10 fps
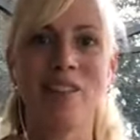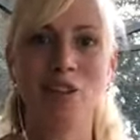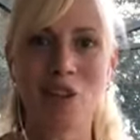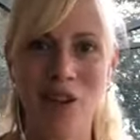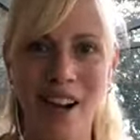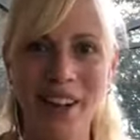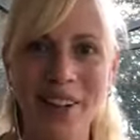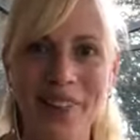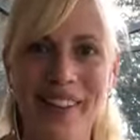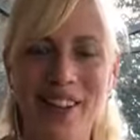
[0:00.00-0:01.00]
The
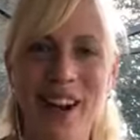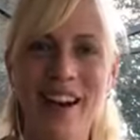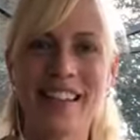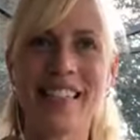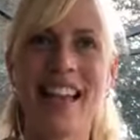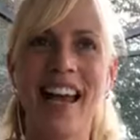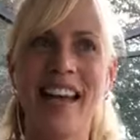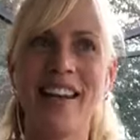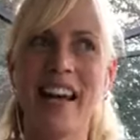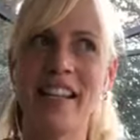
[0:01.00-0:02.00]
struggle with dogs
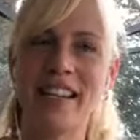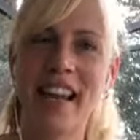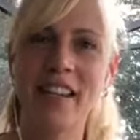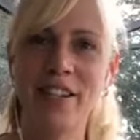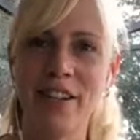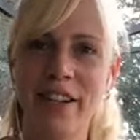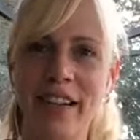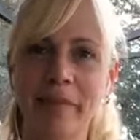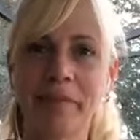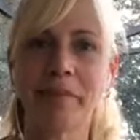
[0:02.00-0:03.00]
and the TENS
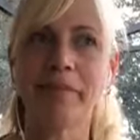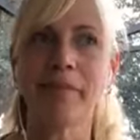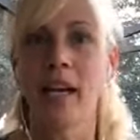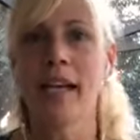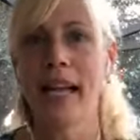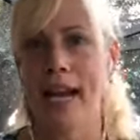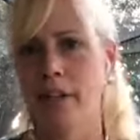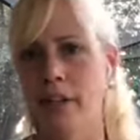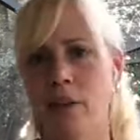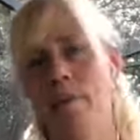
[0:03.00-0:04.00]
unit, and
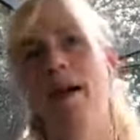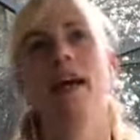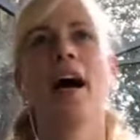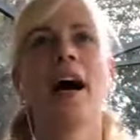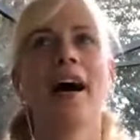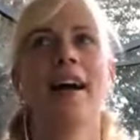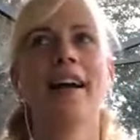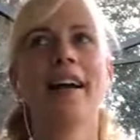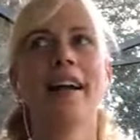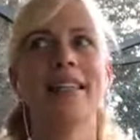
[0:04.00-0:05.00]
cats too, but
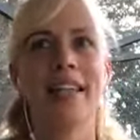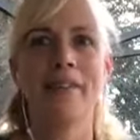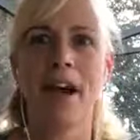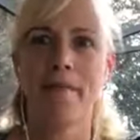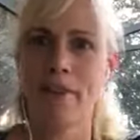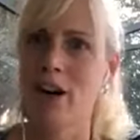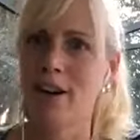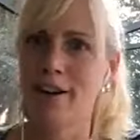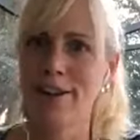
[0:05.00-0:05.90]
is they've got fur.